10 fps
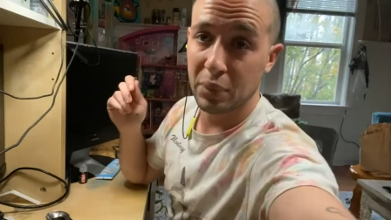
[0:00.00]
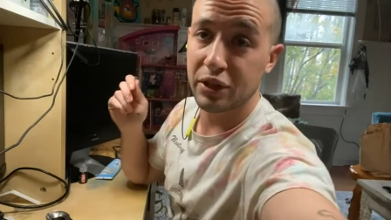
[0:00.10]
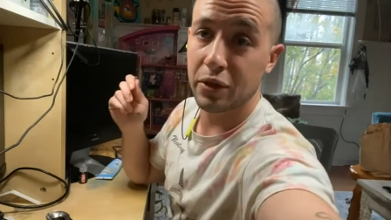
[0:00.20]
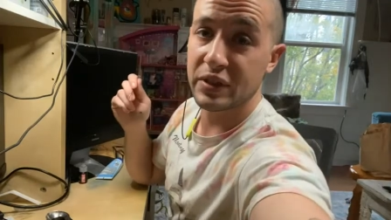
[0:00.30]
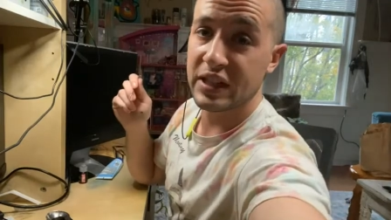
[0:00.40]

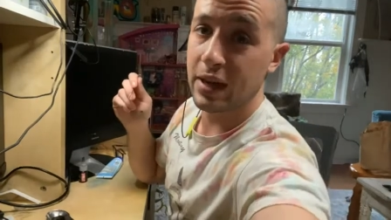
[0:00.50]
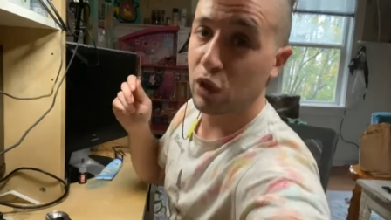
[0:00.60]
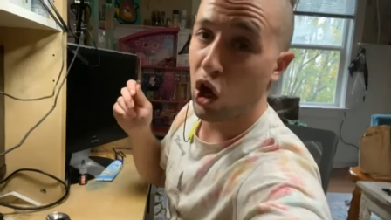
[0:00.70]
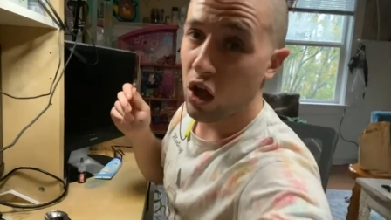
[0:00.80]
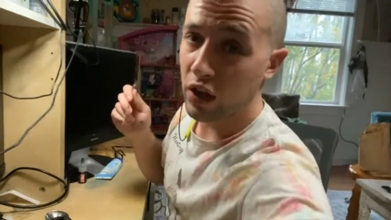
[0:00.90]
those damn
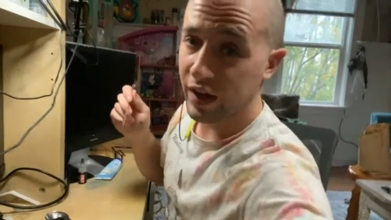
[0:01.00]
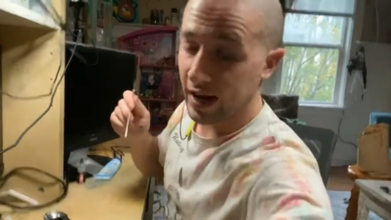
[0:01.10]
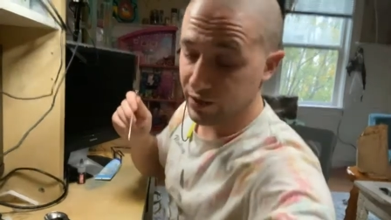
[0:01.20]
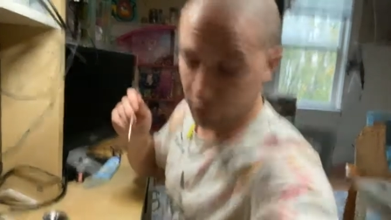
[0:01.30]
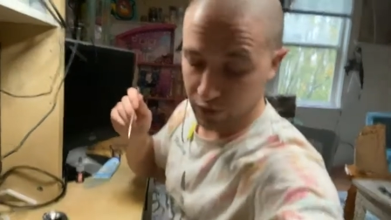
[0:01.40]

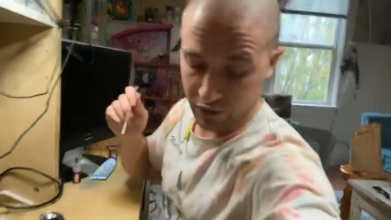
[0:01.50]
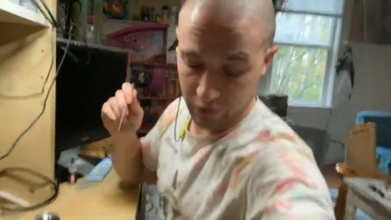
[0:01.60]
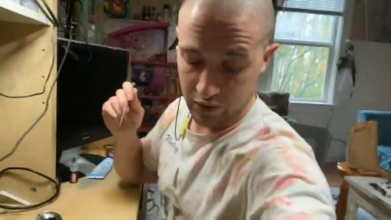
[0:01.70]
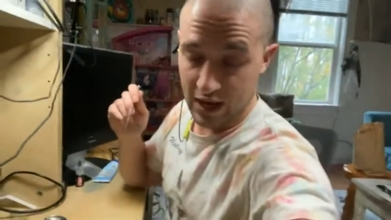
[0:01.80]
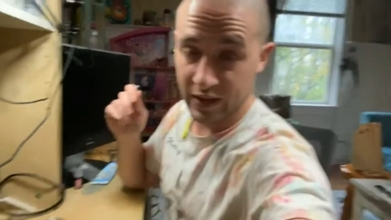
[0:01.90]
colonizers,
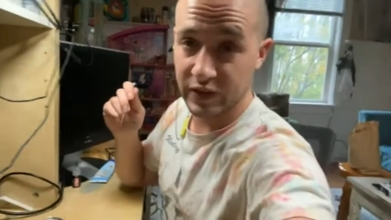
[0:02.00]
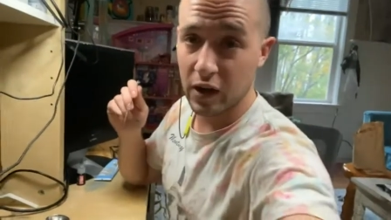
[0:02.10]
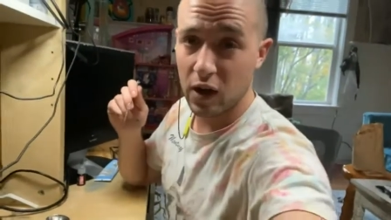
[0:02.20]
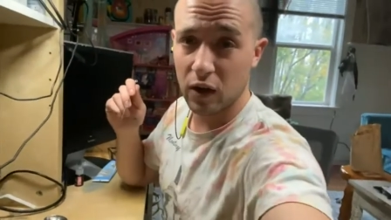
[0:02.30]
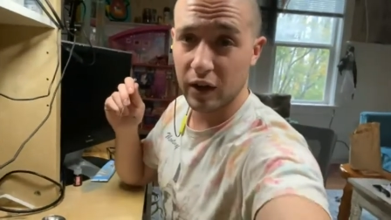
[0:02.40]
the NCR,
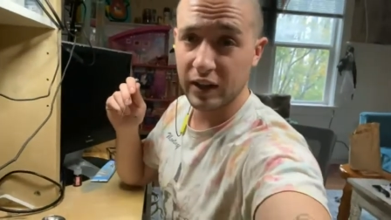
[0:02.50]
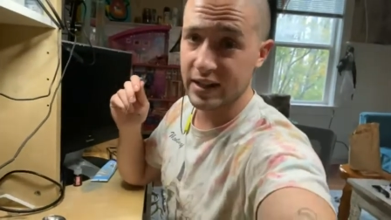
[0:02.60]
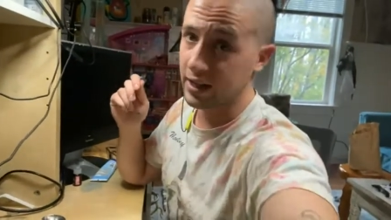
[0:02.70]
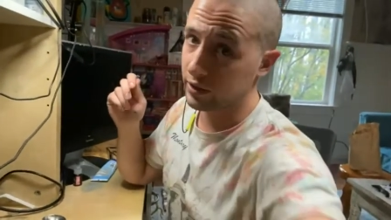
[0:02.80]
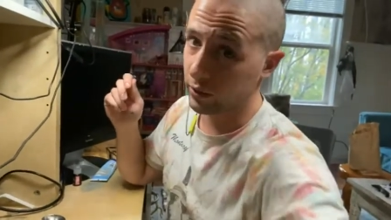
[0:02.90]
aren't
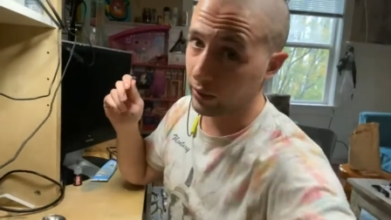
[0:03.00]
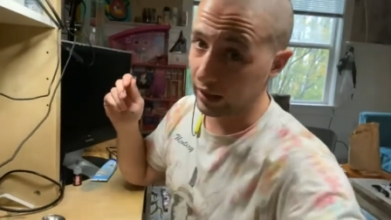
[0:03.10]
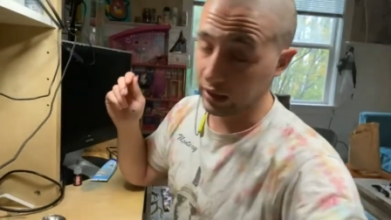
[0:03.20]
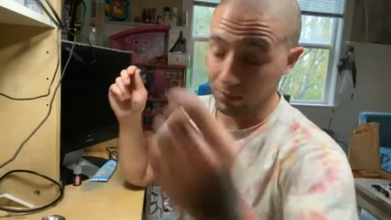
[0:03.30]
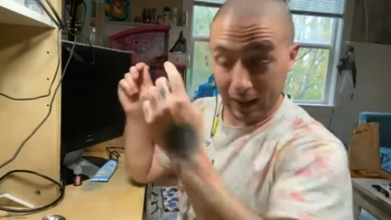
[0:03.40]
exactly doing
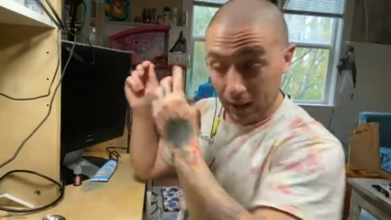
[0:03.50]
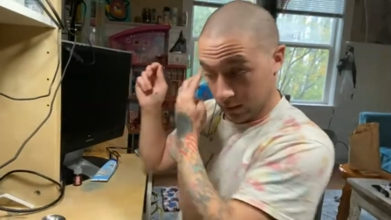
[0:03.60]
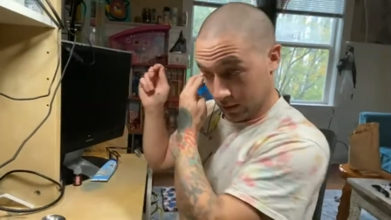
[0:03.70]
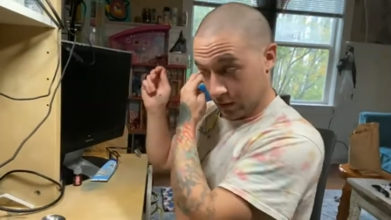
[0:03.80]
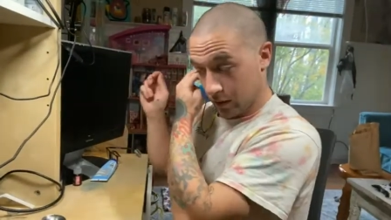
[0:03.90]
anything better. So,